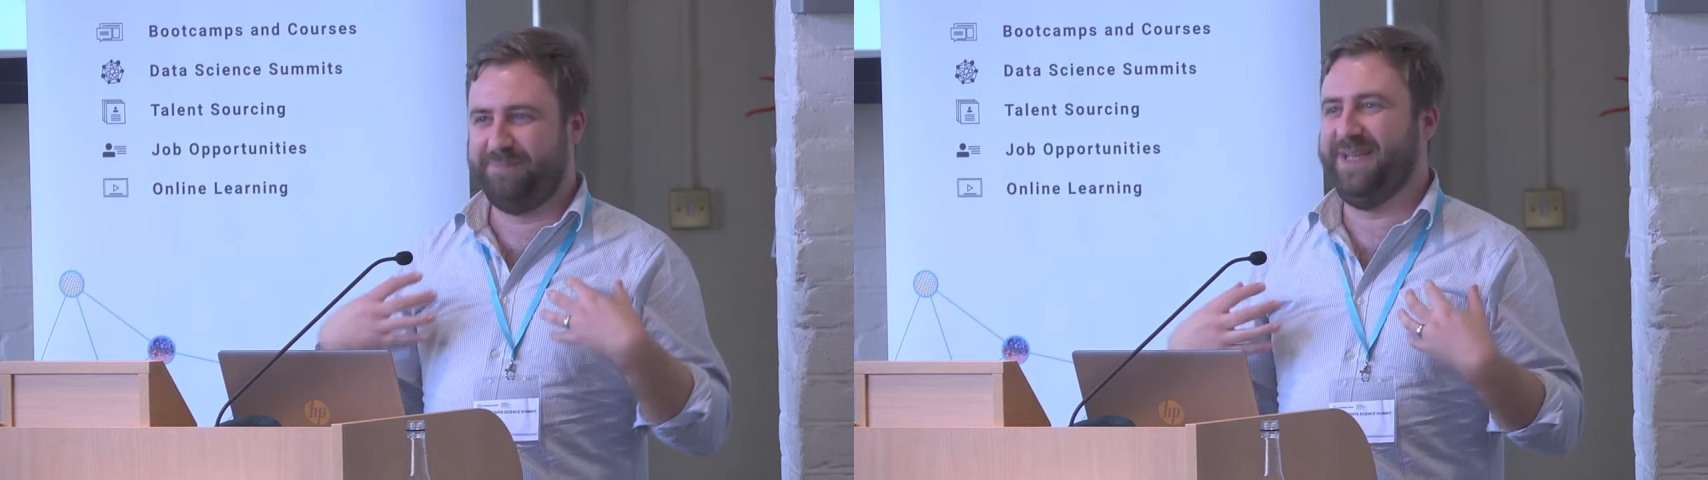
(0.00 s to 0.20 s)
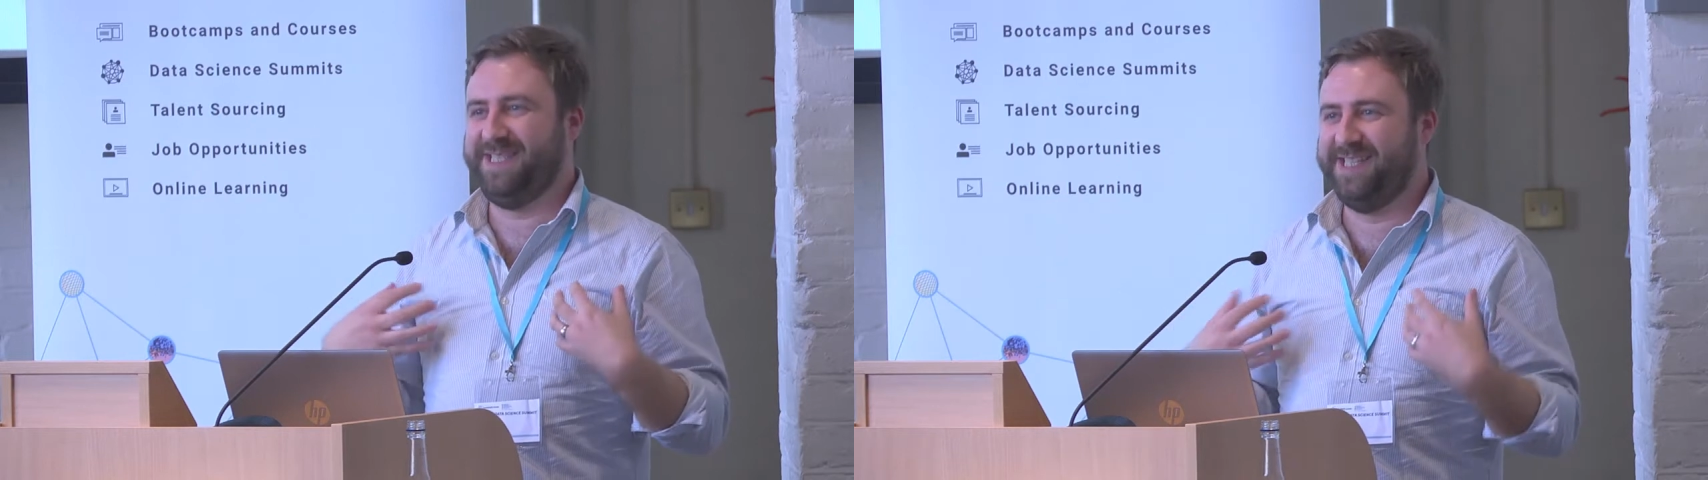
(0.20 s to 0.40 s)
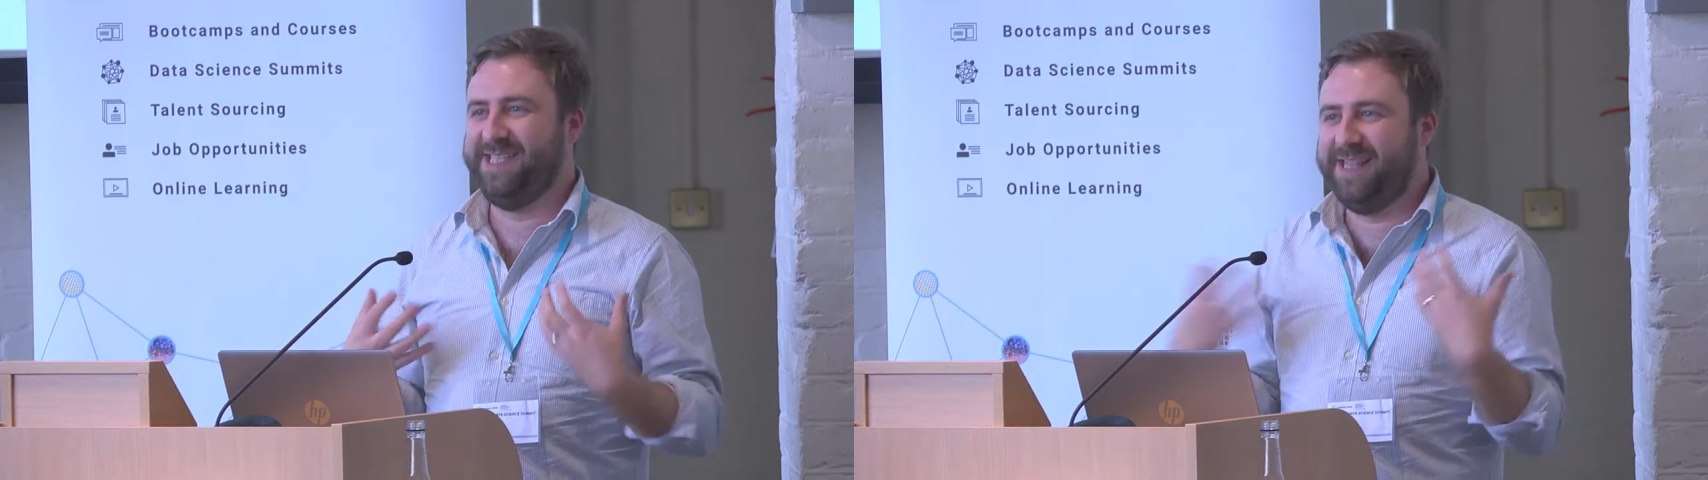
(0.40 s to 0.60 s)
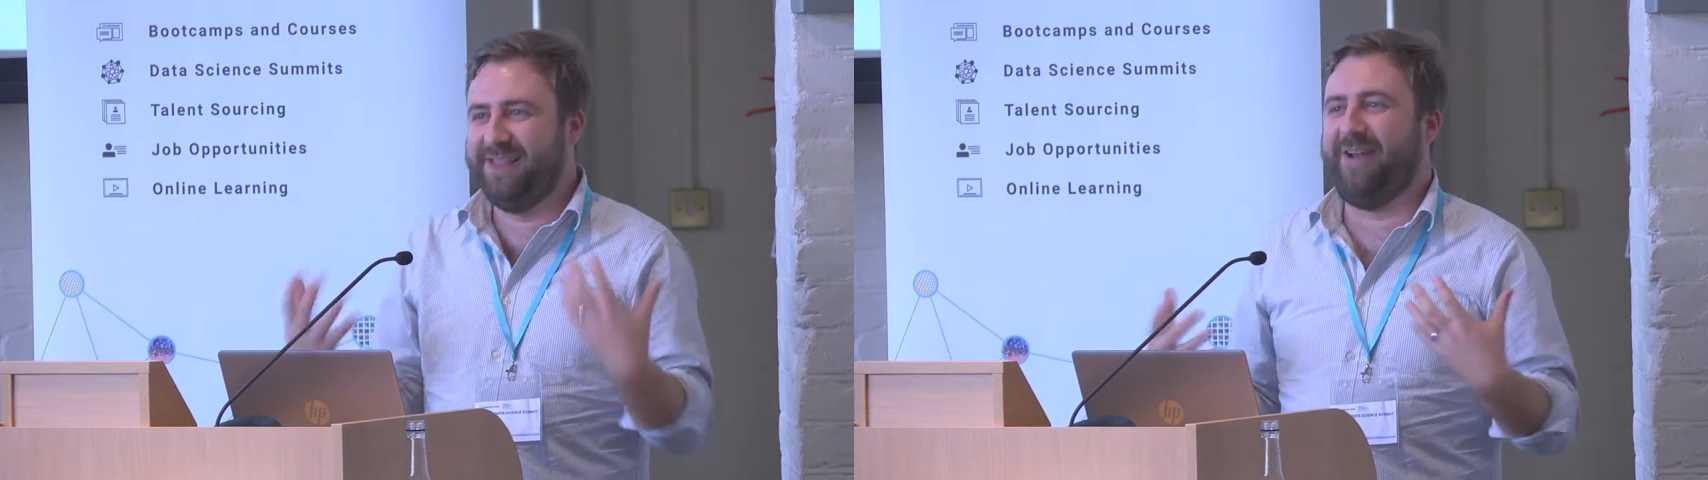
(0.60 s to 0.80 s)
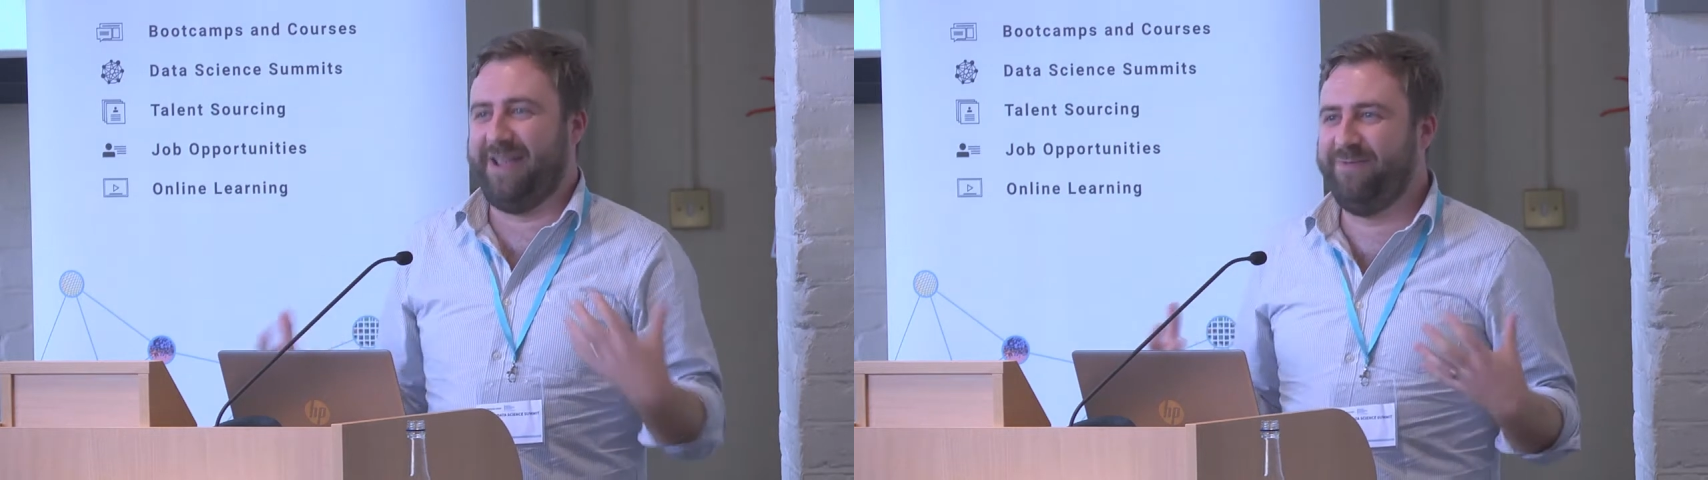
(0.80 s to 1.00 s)
as business,
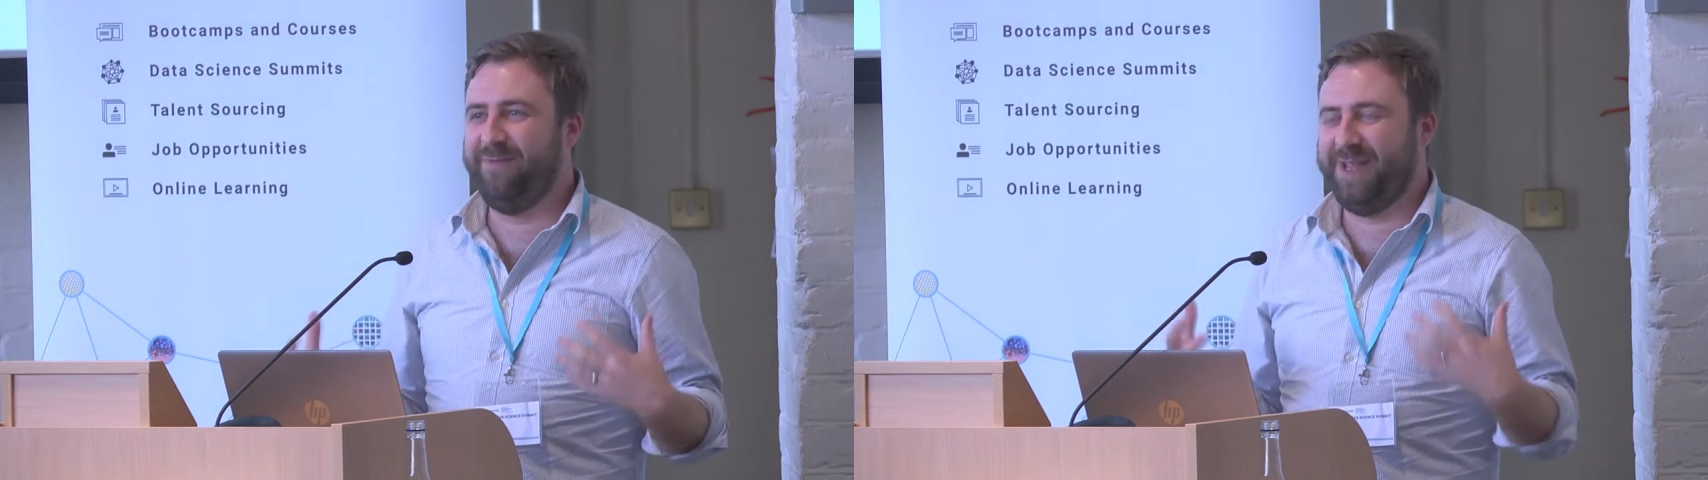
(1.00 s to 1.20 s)
in life,